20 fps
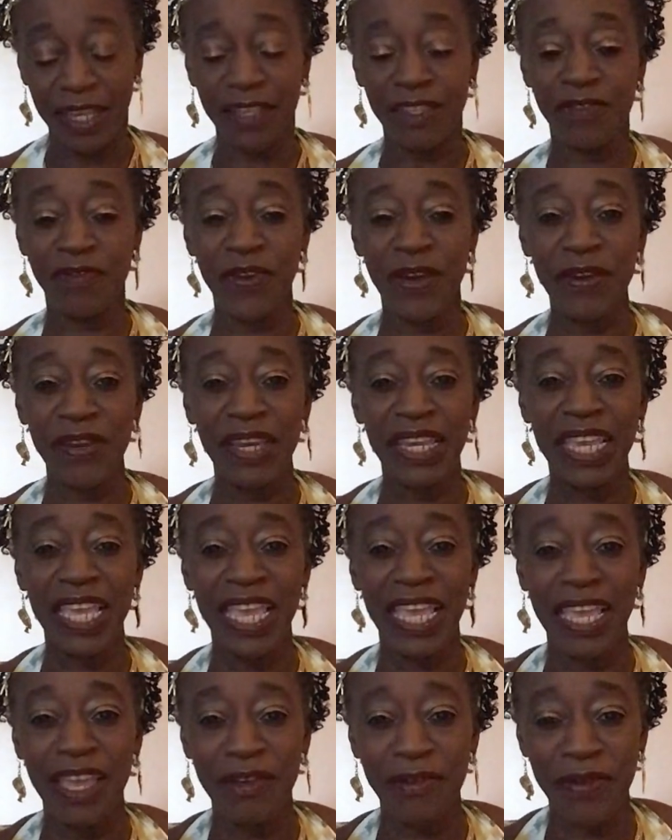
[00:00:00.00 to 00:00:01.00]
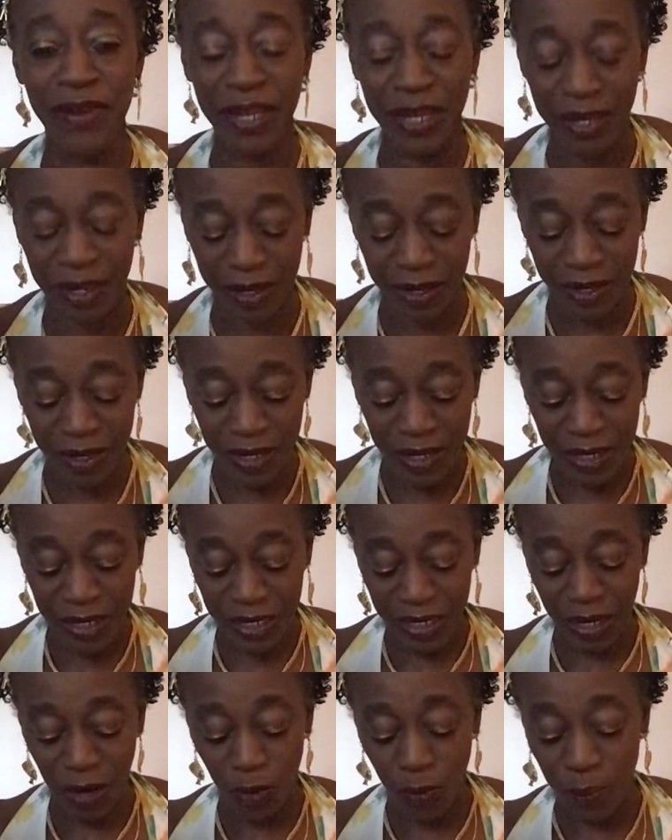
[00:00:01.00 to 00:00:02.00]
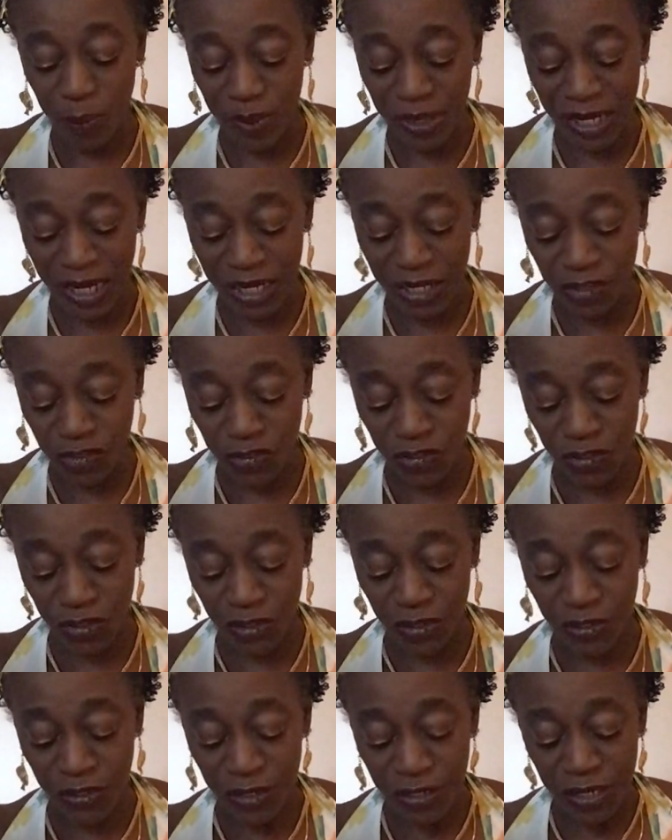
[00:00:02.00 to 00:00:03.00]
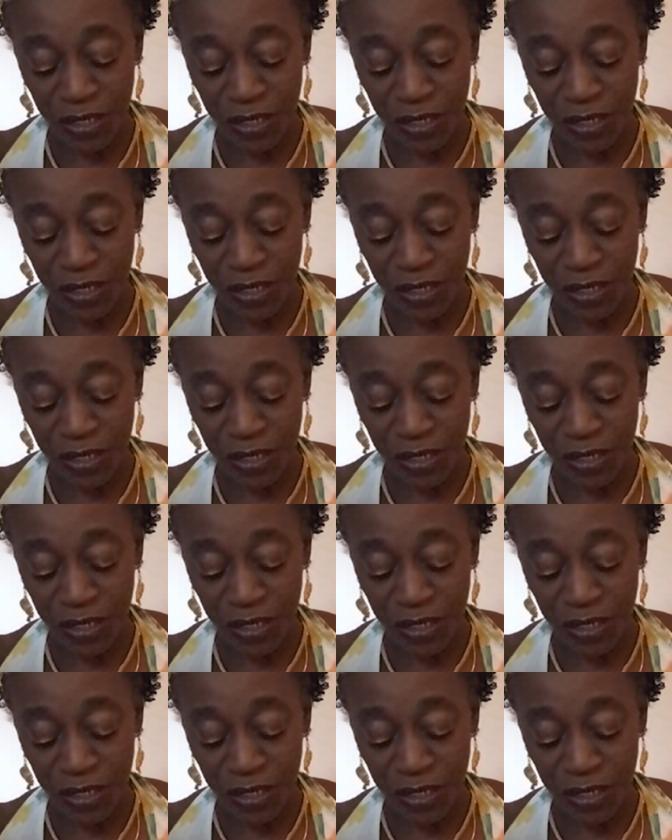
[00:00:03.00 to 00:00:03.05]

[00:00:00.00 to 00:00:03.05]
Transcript: It's very caring combination,